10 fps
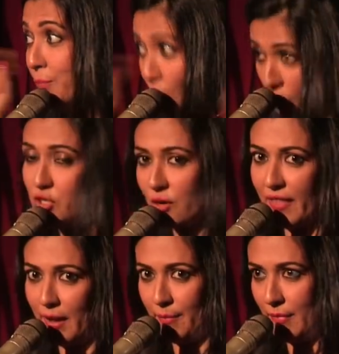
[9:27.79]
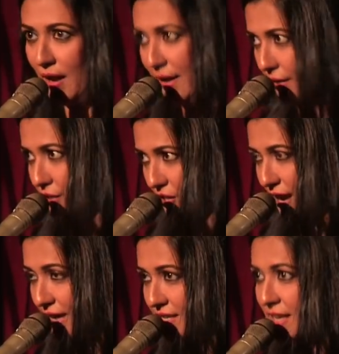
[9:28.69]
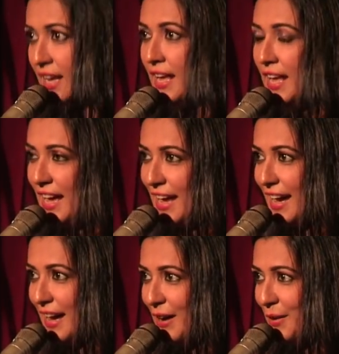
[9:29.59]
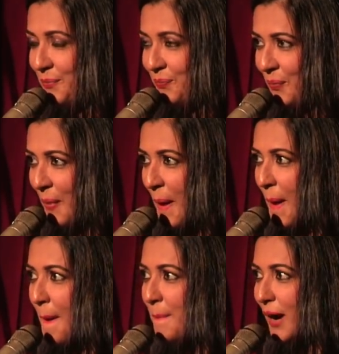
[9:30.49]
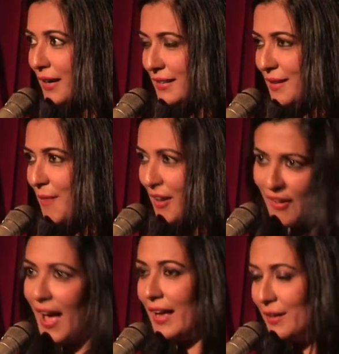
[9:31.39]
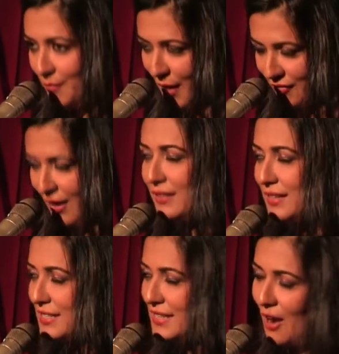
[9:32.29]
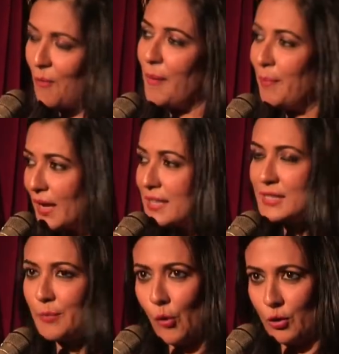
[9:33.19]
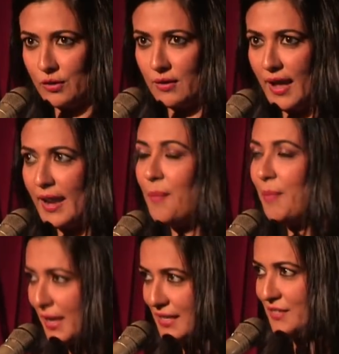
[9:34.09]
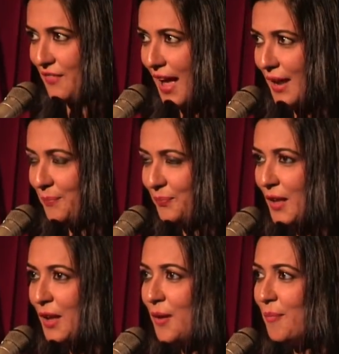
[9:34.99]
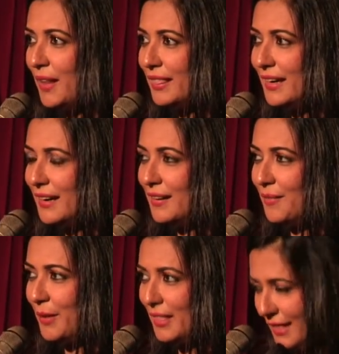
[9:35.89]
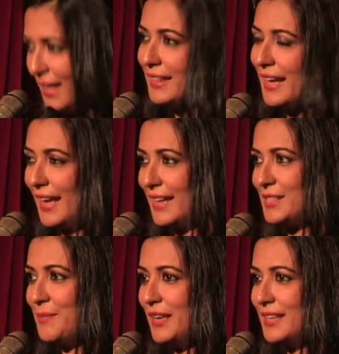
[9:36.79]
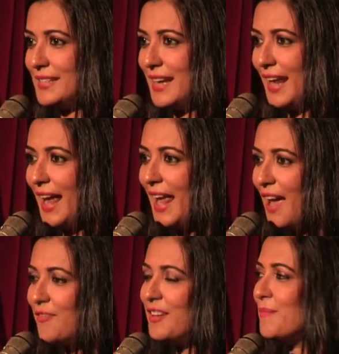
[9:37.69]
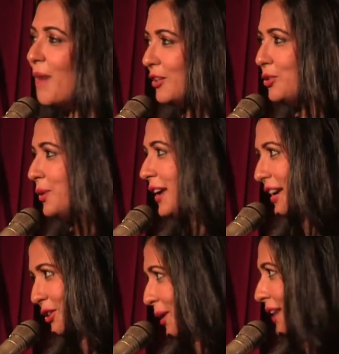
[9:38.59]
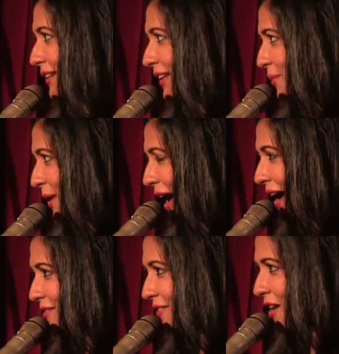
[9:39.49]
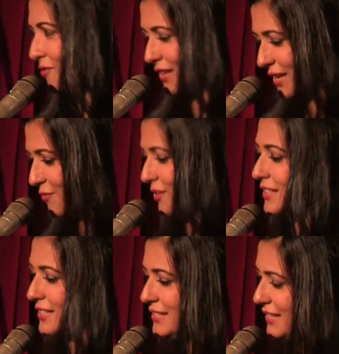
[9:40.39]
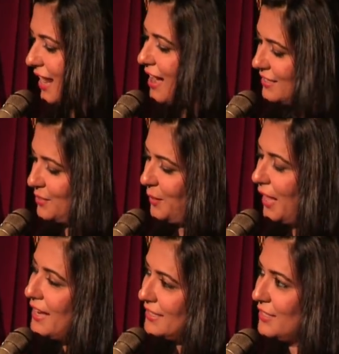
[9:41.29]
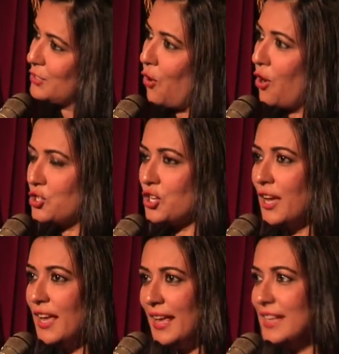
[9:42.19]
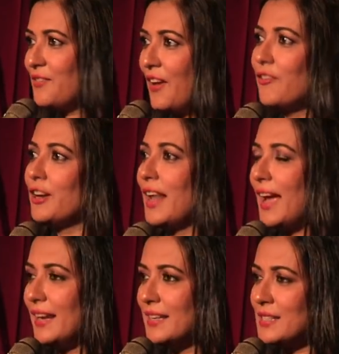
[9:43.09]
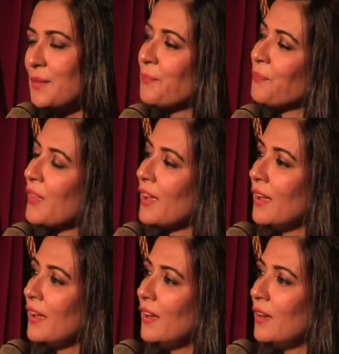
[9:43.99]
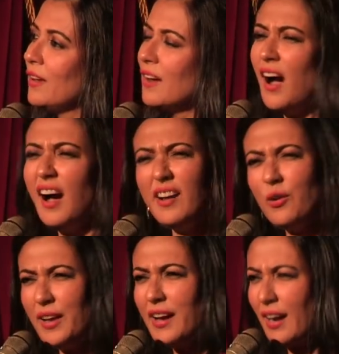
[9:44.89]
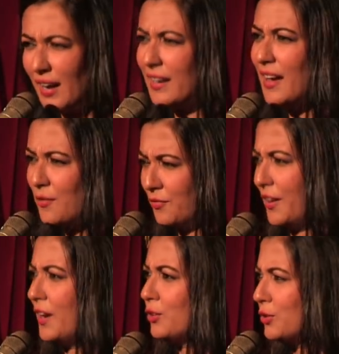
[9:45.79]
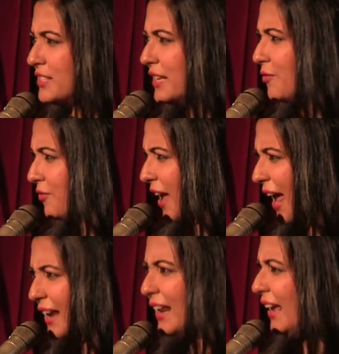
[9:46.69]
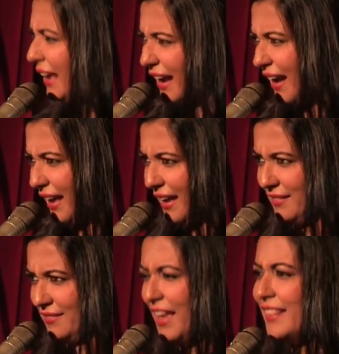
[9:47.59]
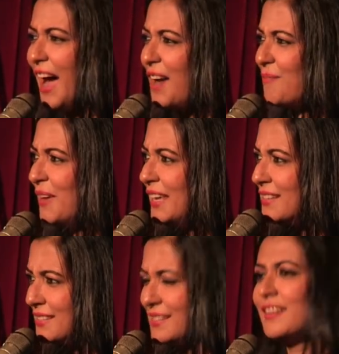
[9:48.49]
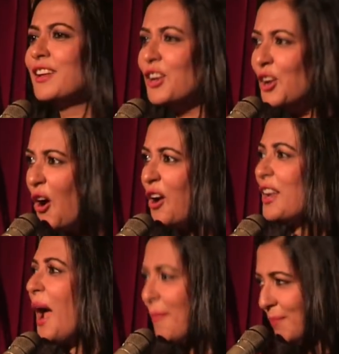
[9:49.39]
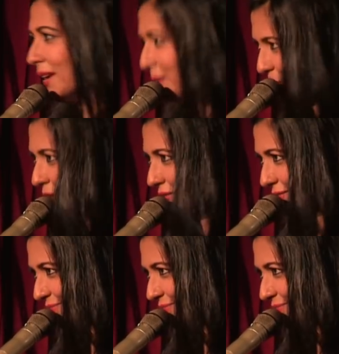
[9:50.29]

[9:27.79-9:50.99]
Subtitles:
Most of them are here tonight. But my father is now my biggest supporter and our biggest fan. But the thing that gets me is that at every Mathur get-together that we have, after he fills his glass with ice and scotch, his favorite line is, Khan ho ya Khanna, farak to sirf N.A. ka hai. And that means not applicable.